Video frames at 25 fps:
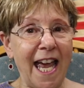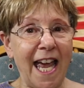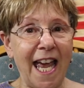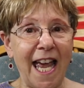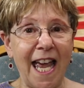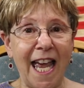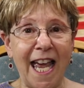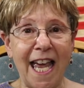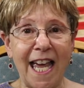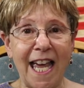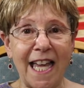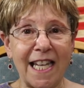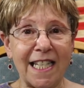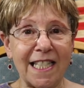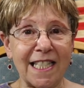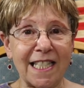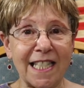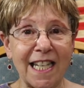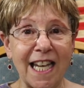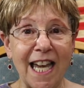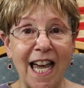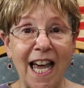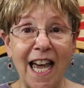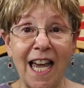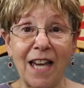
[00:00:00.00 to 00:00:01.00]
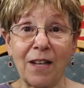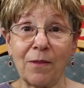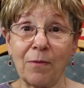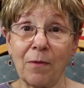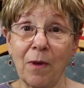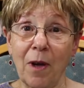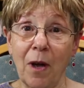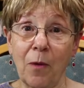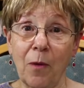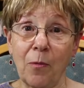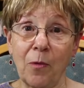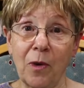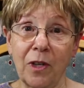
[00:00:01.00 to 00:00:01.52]
And I
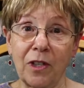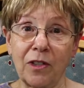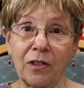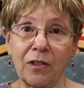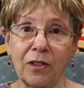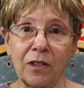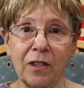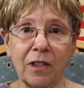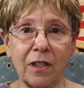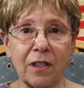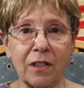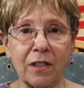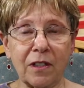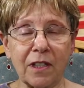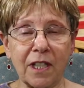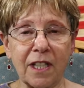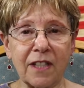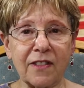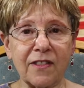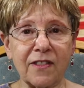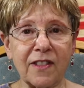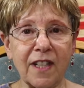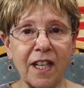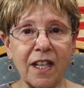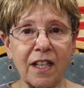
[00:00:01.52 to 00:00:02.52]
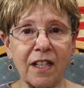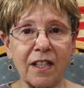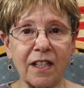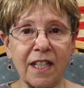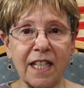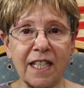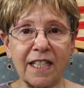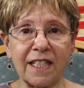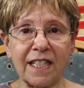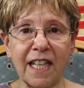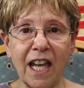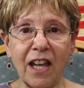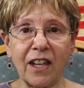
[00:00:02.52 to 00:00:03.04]
I wondered because they
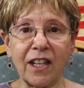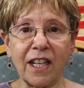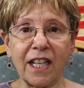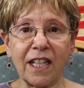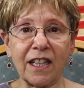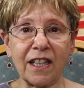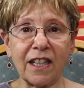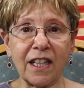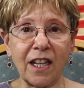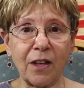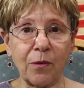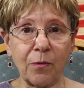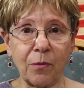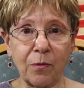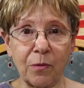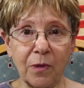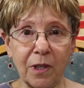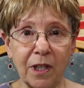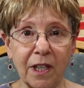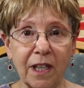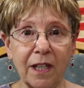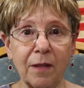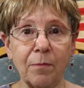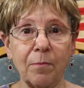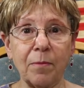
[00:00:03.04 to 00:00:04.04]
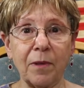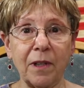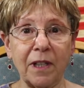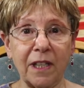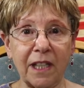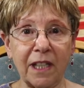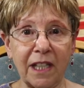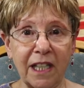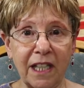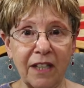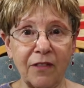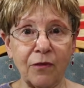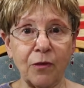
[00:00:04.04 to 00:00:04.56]
they sound like they really
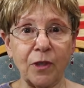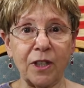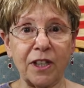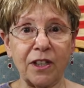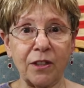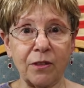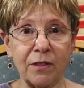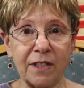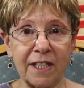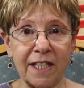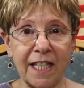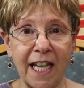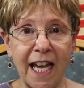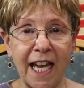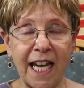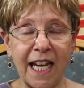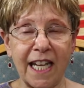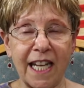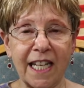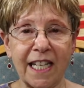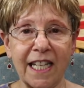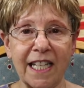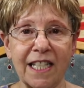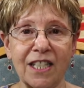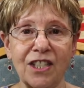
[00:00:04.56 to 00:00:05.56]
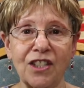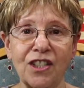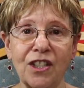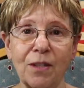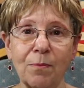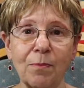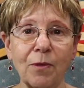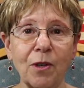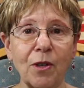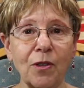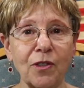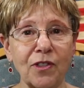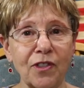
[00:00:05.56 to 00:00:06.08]
believe what they're saying. And
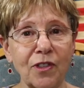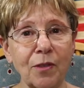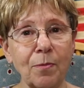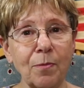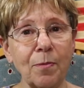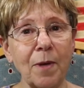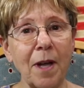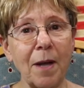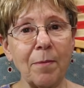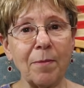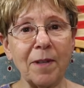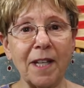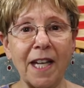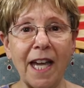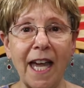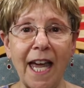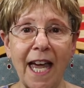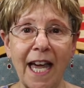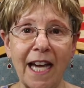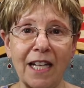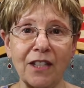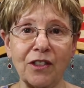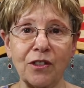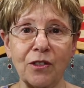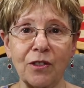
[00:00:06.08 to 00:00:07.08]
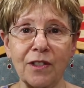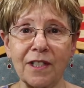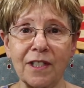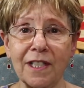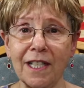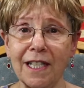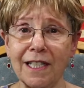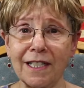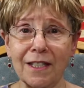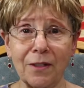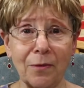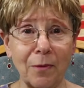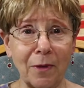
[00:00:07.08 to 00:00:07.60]
Jim goes, they're probably actors. And
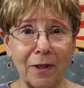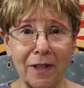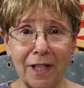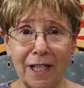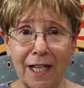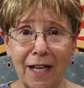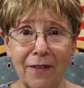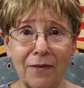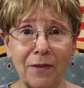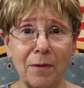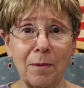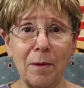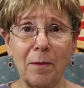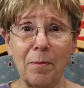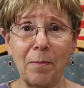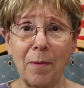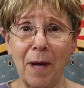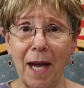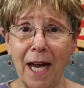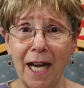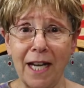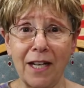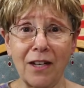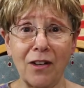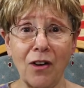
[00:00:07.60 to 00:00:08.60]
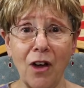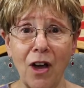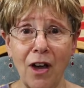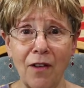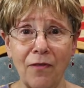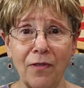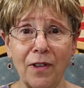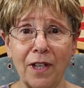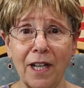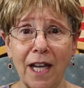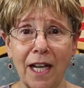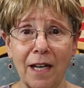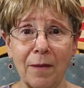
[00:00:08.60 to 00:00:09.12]
I said, well, they'd have to be paid an
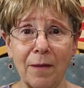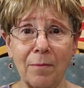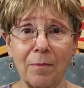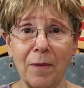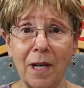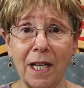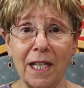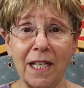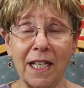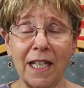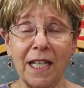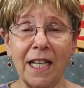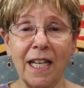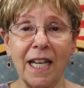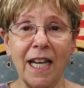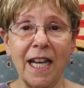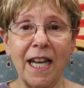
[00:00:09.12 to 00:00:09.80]
awful lot of money